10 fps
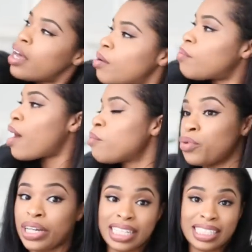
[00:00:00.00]
Um, I'm
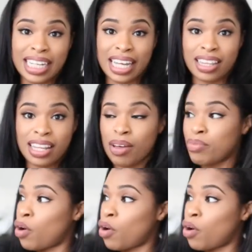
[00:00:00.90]
really digging um,